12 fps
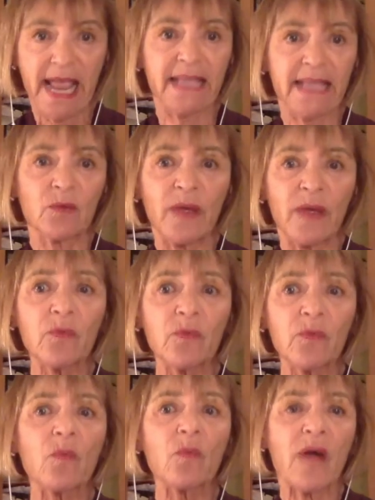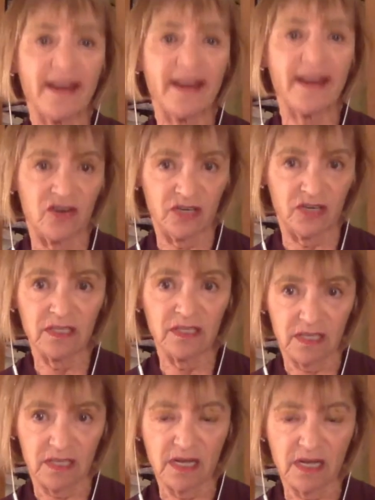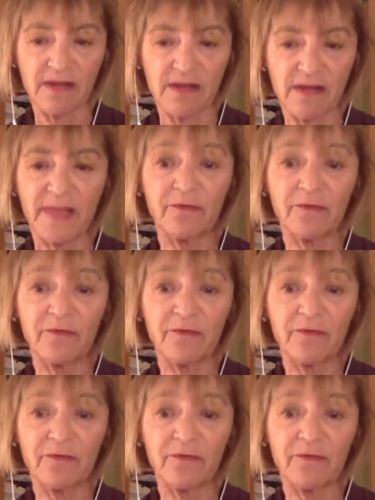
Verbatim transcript: and the way we're wired um,